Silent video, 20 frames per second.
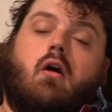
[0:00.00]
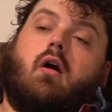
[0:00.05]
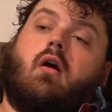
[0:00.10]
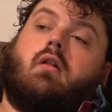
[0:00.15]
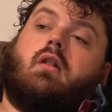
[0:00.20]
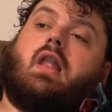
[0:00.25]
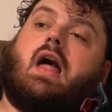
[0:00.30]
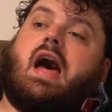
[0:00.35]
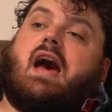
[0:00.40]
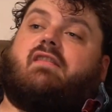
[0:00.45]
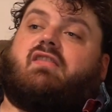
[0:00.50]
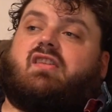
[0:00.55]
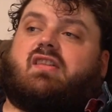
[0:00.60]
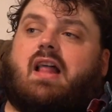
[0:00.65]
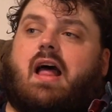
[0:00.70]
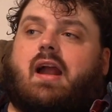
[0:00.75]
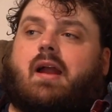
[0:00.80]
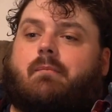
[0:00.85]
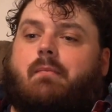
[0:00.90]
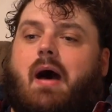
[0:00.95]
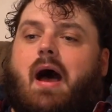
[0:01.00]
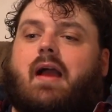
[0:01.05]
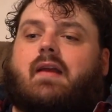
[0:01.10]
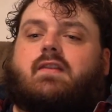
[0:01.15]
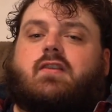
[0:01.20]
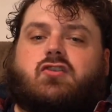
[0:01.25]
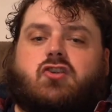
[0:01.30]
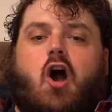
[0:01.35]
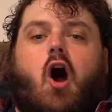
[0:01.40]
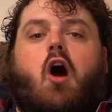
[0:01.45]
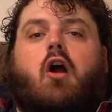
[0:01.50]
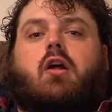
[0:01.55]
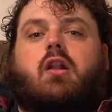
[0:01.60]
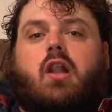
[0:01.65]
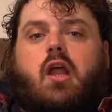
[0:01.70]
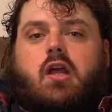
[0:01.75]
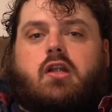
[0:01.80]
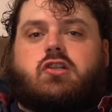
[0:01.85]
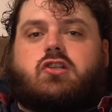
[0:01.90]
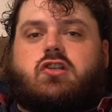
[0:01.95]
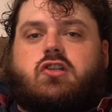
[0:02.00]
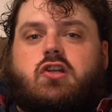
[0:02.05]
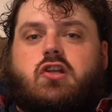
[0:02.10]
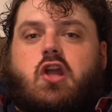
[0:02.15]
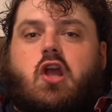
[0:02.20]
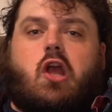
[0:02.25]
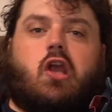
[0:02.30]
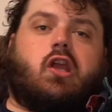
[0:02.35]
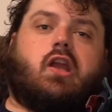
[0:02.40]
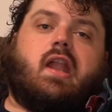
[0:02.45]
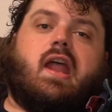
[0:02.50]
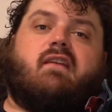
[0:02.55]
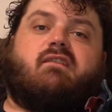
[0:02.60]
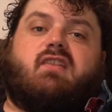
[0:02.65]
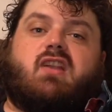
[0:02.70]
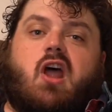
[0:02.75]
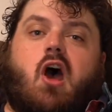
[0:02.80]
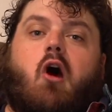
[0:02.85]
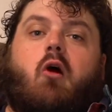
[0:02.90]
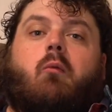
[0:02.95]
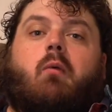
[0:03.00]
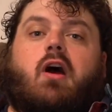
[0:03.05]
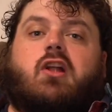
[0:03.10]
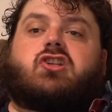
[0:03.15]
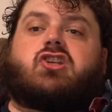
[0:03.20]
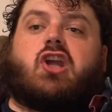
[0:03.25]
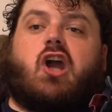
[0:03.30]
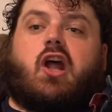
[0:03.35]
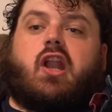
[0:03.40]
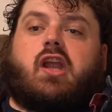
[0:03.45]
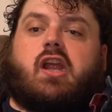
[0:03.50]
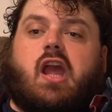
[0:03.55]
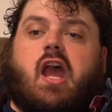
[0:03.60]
Oh, life is like a box of chocolates. You never know what you're gonna